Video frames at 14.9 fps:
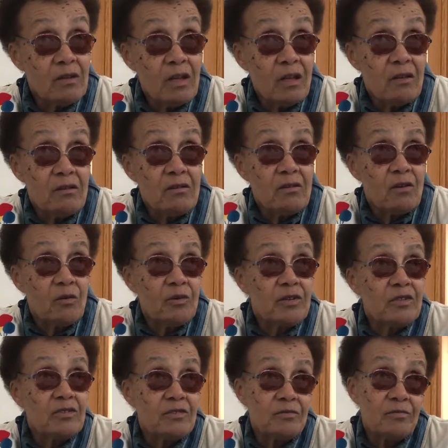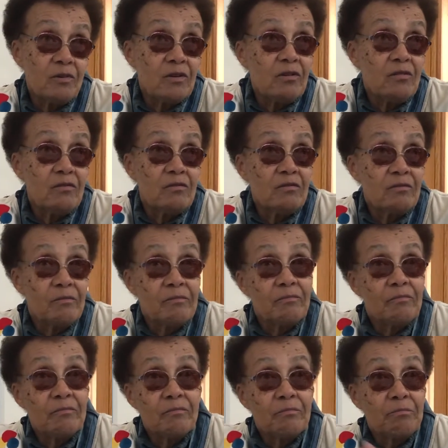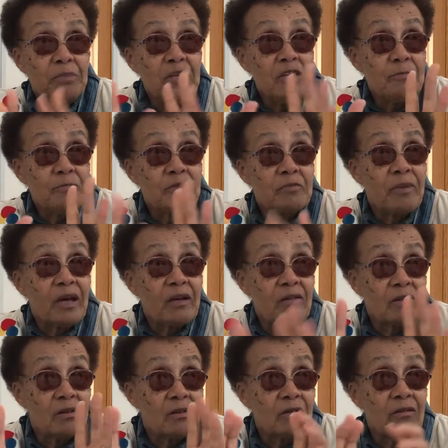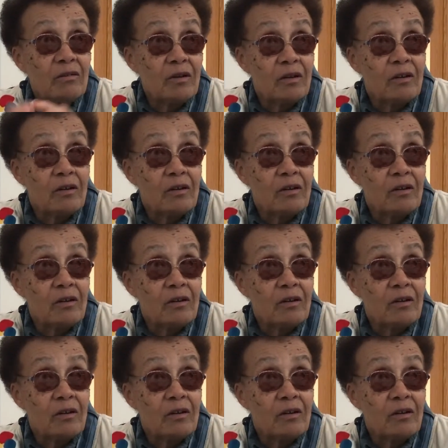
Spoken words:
And you know, with his little peeps back there,